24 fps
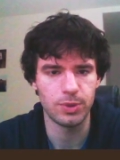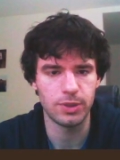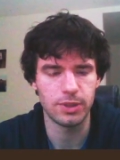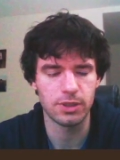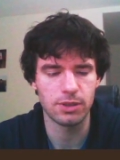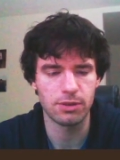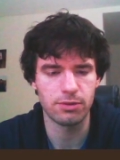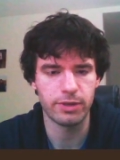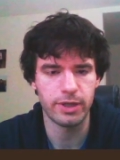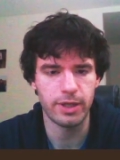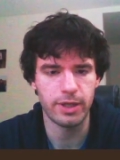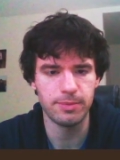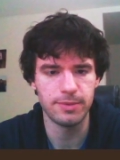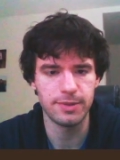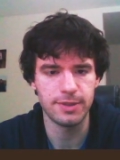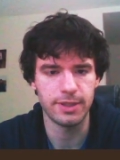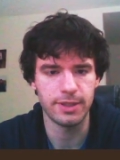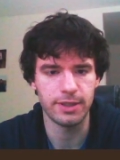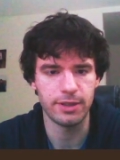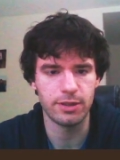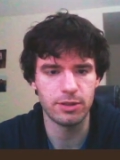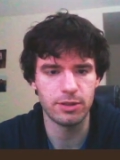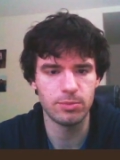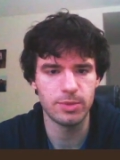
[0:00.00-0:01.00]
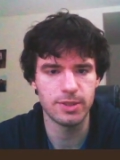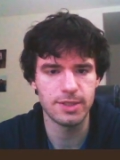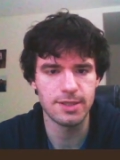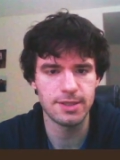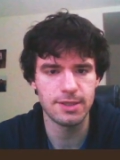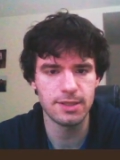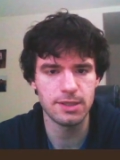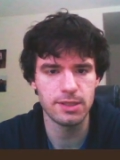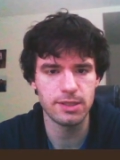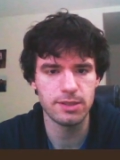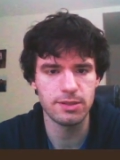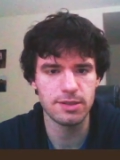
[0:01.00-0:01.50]
cramped here, but
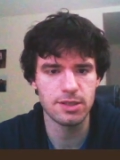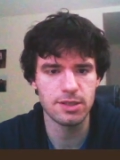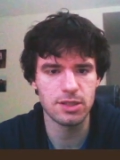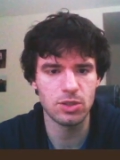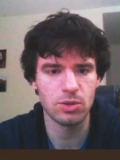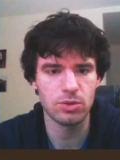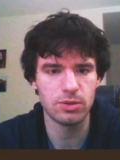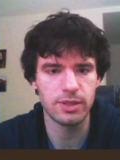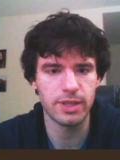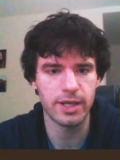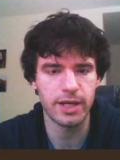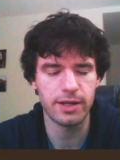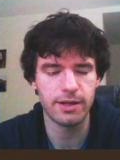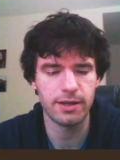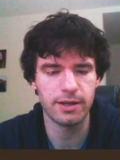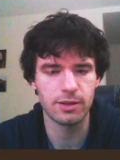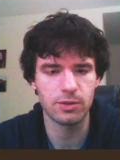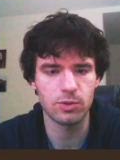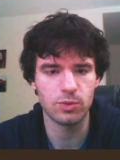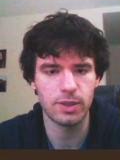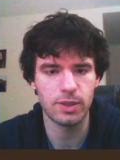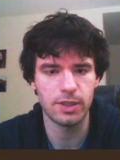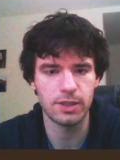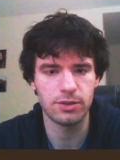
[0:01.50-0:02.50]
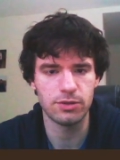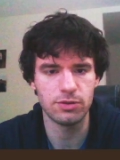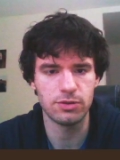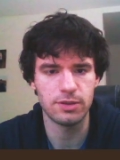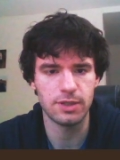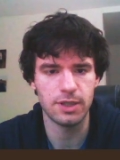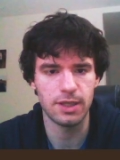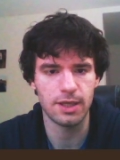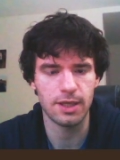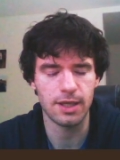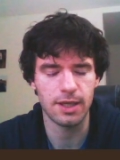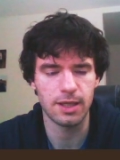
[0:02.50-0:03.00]
still there is no direct way to
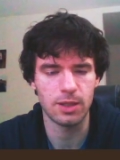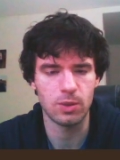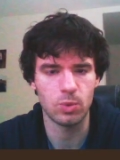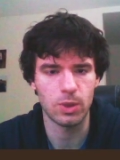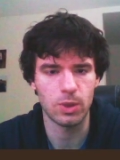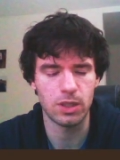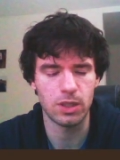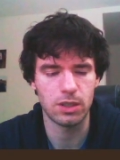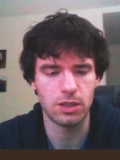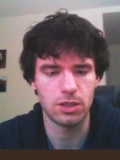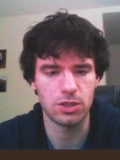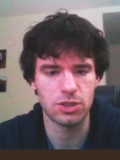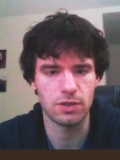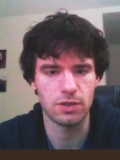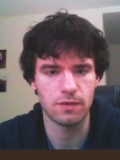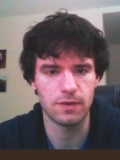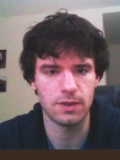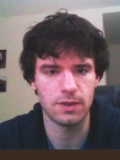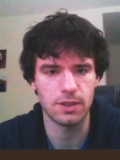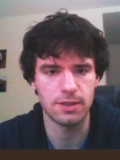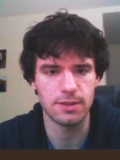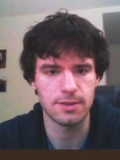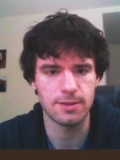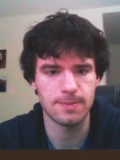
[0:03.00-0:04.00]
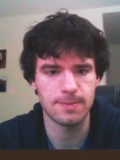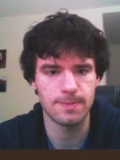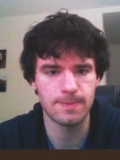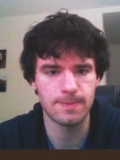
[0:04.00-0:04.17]
take advantage of this.